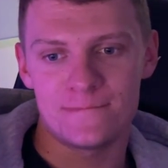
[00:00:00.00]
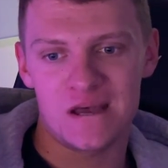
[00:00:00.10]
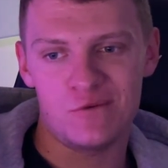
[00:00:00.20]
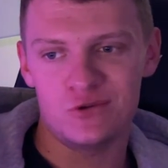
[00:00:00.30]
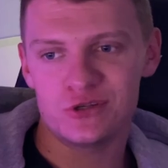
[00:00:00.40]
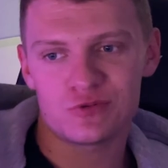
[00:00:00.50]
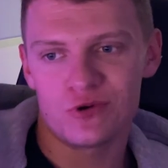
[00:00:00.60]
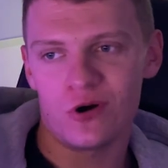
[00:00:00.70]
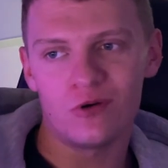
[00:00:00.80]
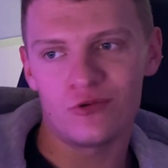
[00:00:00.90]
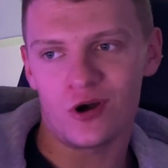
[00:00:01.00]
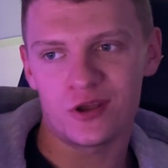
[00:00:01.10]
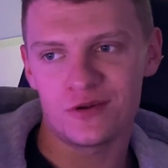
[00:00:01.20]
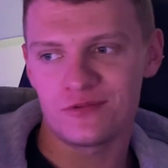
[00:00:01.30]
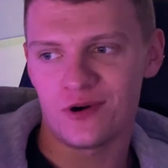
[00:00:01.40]
And we're just
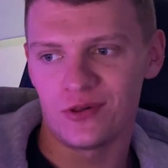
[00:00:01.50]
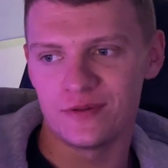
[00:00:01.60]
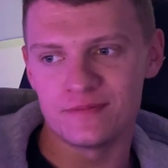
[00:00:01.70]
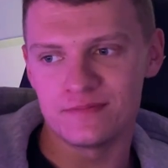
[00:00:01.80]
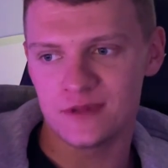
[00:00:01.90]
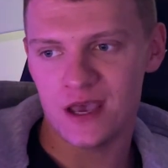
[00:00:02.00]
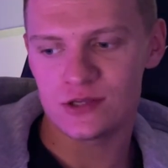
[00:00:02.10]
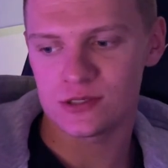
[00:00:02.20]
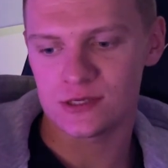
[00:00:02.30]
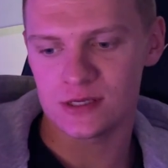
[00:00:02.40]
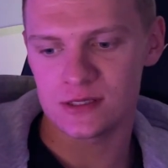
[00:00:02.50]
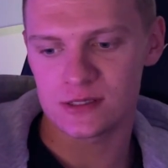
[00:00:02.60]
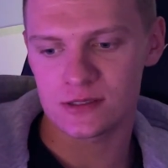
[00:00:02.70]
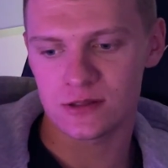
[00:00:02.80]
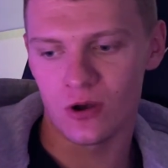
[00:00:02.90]
rocking and rolling. The agency's
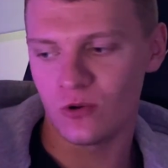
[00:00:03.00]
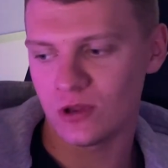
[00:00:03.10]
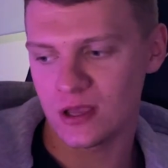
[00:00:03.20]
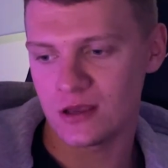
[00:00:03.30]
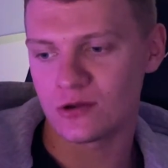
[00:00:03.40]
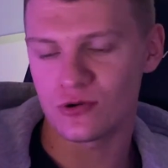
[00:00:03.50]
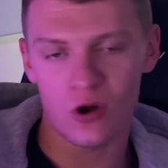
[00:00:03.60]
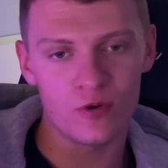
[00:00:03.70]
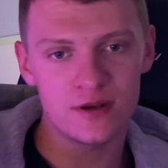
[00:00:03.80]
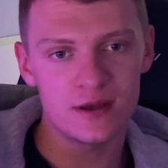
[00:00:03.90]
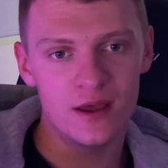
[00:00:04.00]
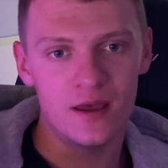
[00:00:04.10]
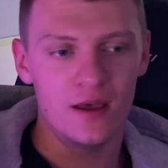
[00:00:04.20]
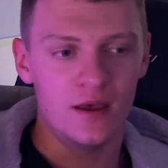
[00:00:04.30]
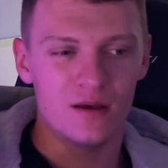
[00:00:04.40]
slowly growing.
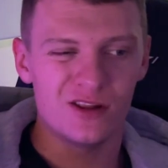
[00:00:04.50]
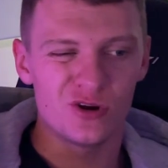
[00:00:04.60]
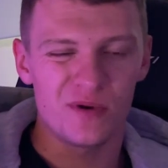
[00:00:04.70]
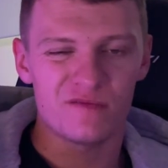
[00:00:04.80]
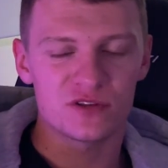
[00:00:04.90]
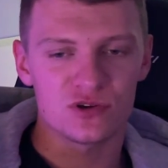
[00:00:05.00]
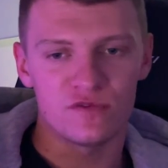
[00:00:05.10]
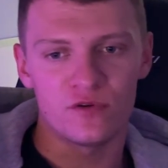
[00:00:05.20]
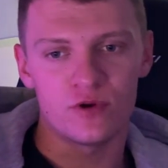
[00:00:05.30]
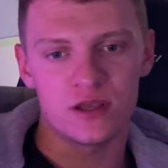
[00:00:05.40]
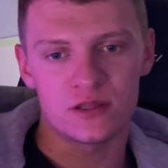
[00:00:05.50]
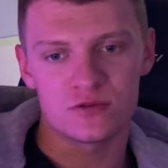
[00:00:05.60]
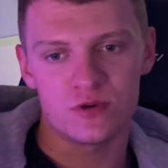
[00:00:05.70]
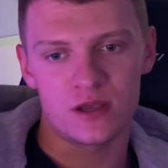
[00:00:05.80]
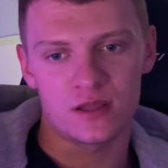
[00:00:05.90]
A little bit of a tougher week
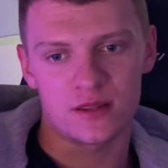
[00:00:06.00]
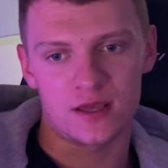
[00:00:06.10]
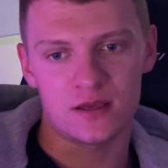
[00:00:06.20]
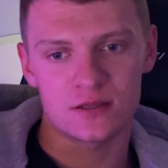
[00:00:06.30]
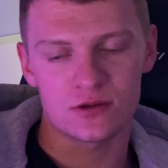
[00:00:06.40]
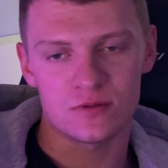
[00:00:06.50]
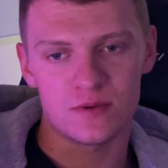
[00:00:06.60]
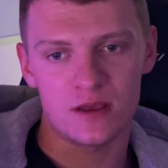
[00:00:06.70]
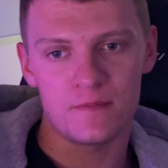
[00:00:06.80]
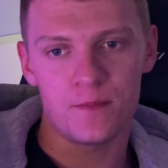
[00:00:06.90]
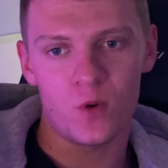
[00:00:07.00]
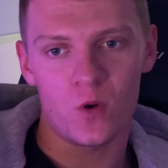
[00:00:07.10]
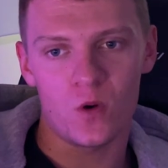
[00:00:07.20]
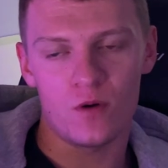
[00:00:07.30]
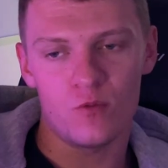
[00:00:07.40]
this week, I think it's going to be.
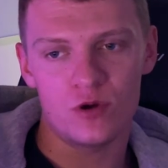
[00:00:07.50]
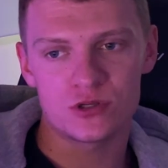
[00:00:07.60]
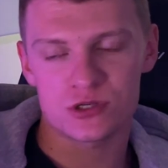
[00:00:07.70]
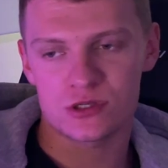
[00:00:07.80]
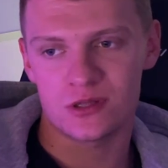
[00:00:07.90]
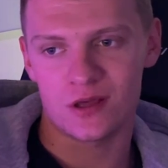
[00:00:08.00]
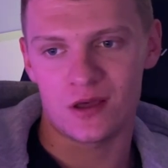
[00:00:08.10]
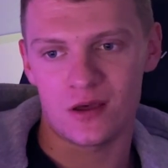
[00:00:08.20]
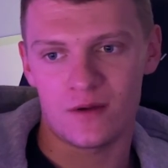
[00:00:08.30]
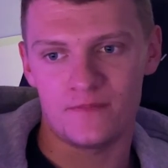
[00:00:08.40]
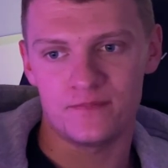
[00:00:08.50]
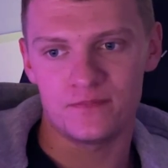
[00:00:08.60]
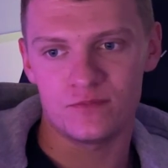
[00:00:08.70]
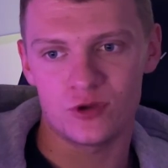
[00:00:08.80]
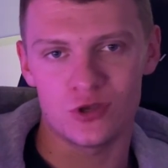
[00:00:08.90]
But we're just,
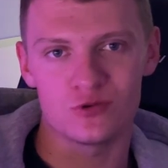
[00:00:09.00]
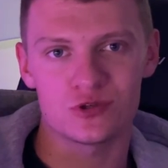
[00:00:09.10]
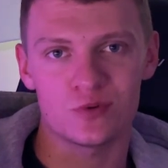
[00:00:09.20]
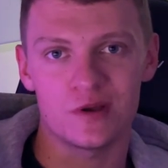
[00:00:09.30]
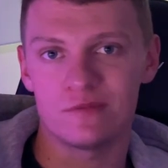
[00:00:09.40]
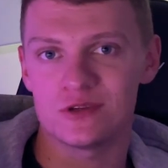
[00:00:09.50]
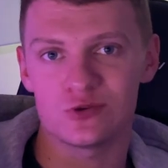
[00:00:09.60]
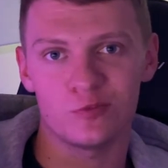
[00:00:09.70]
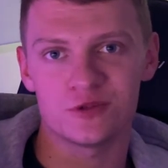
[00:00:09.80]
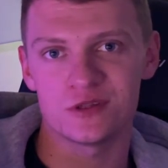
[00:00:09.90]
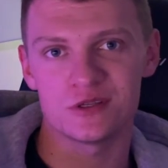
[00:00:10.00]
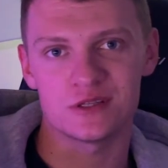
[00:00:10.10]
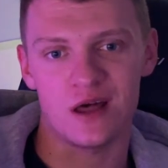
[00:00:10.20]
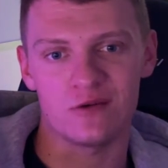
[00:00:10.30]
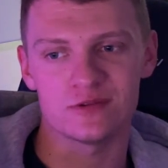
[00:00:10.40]
we're used to it. There's ups and there's
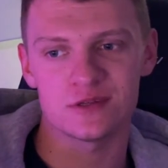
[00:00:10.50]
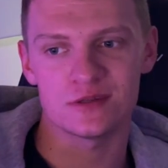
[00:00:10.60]
downs.